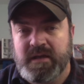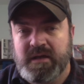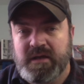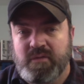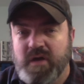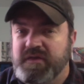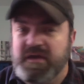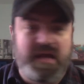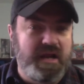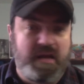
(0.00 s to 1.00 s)
Well, I think it
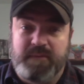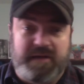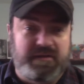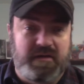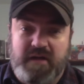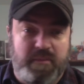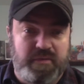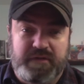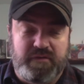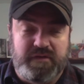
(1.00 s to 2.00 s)
kind of comes back to a couple
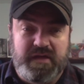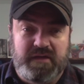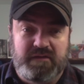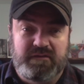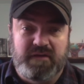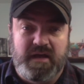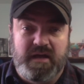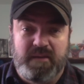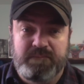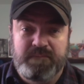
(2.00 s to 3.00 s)
different things.
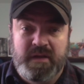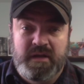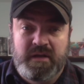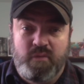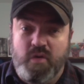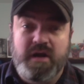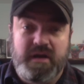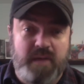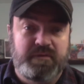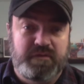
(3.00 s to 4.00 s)
One, it
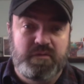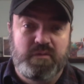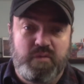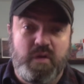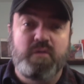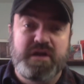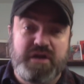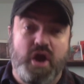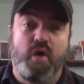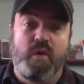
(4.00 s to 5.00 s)
comes to what do we
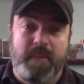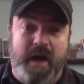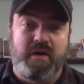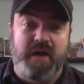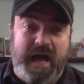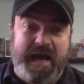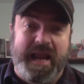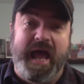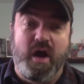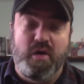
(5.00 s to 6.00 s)
know about God,
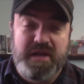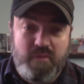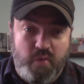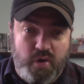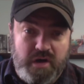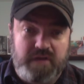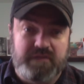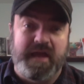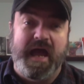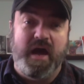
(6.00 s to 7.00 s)
how he works,
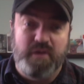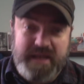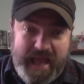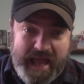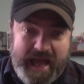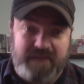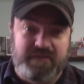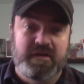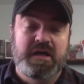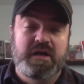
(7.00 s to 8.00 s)
how he acts,
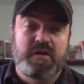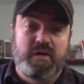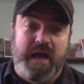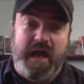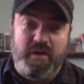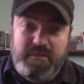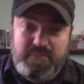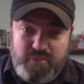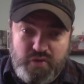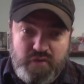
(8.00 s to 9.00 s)
how he
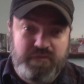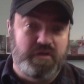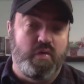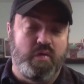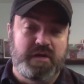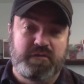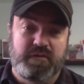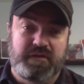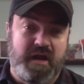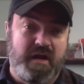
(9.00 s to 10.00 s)
moves according to
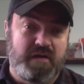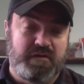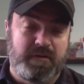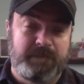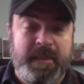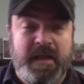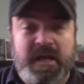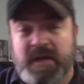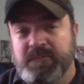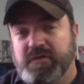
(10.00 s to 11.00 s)
his character.
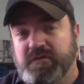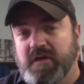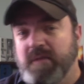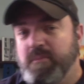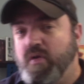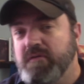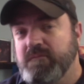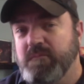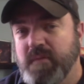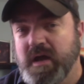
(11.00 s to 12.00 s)
There's an
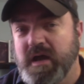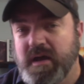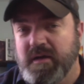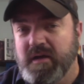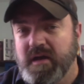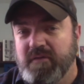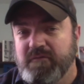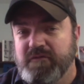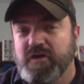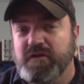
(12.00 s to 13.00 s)
important
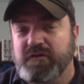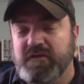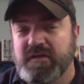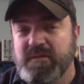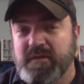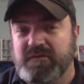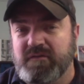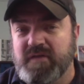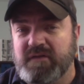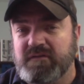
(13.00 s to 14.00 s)
verse in the midst of
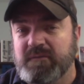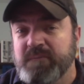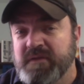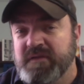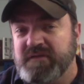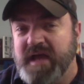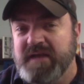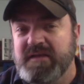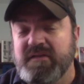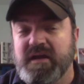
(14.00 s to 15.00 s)
this
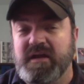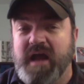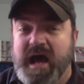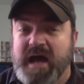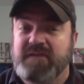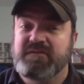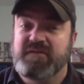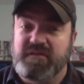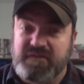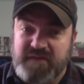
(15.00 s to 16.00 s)
idea that God is the
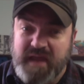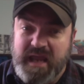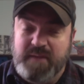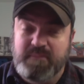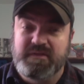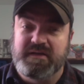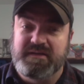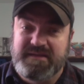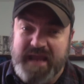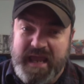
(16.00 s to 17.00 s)
same
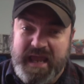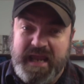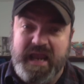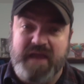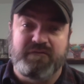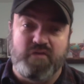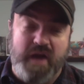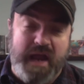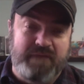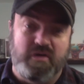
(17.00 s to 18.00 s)
today and
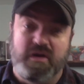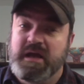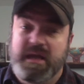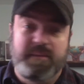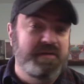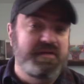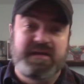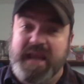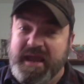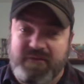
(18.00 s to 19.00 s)
forever. It means he
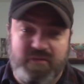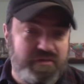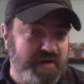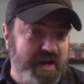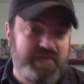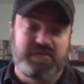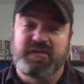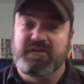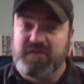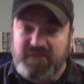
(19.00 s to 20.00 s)
never changes.
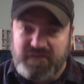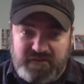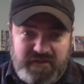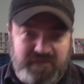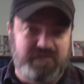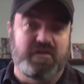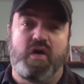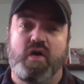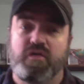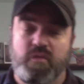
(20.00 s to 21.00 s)
He's consistent
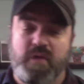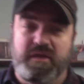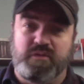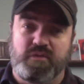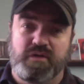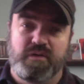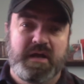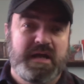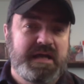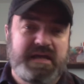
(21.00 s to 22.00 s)
all the way through.
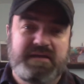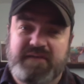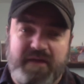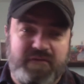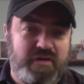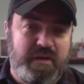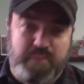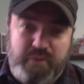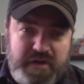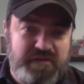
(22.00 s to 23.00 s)
He's never
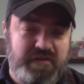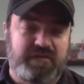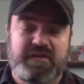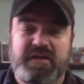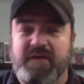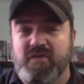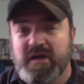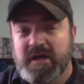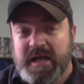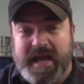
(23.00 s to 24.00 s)
capricious. He never
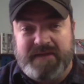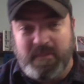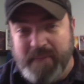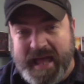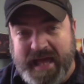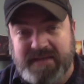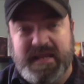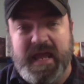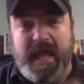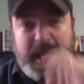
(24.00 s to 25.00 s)
has a bad
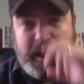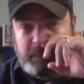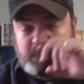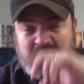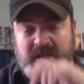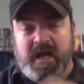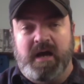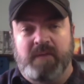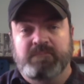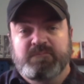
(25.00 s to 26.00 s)
day.
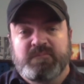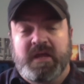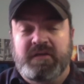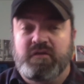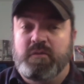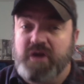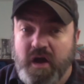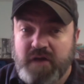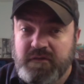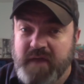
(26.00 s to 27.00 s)
And so
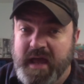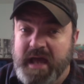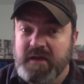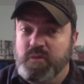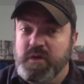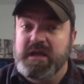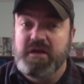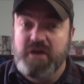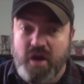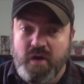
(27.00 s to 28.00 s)
because of that, we
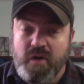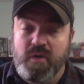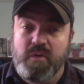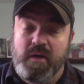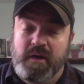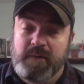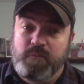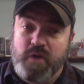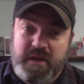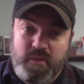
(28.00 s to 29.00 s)
can know
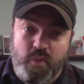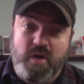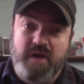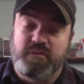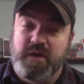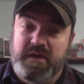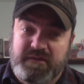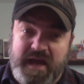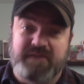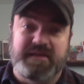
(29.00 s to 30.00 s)
what he wants, what he
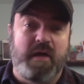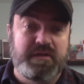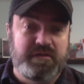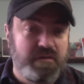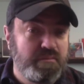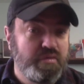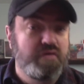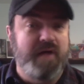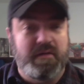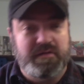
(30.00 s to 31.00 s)
desires, how he's going to
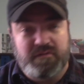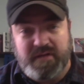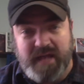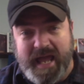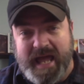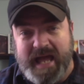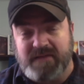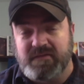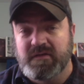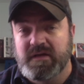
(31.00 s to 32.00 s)
move, how he's going to
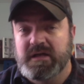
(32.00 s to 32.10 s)
act.